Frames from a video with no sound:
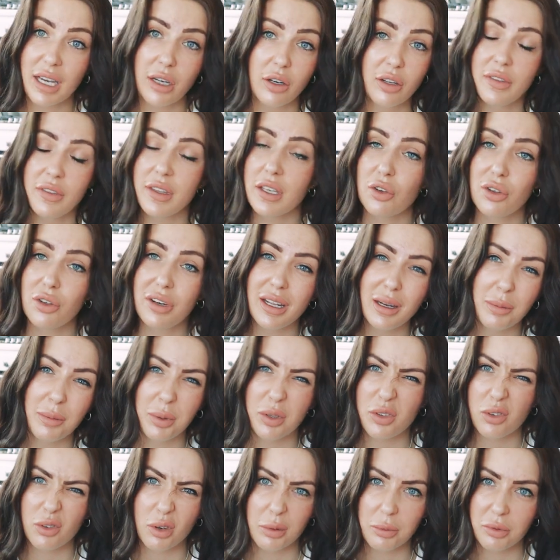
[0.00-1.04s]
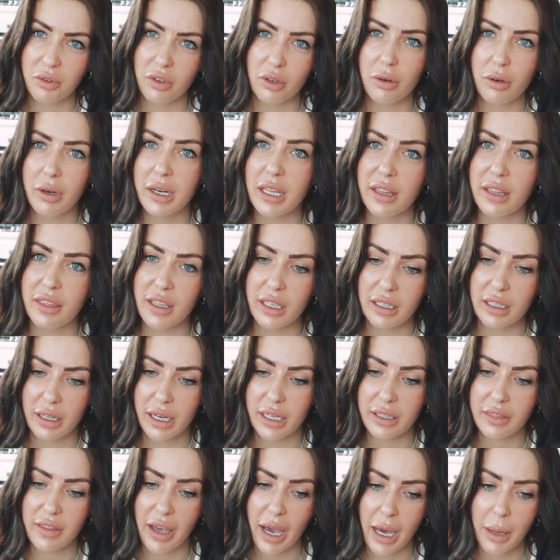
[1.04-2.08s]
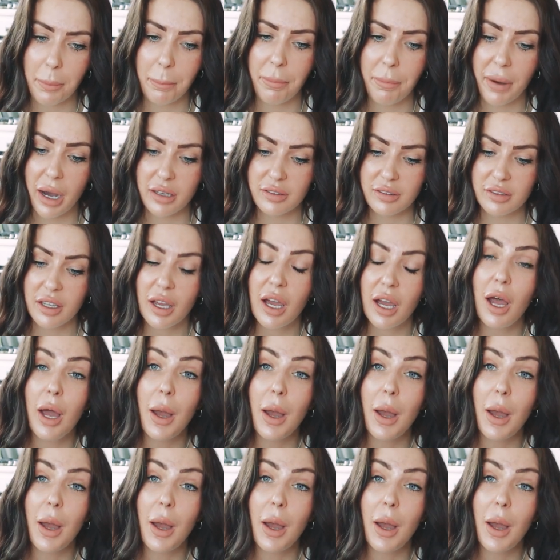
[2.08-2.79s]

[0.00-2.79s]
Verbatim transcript: I don't think you need a prescription or anything like that, but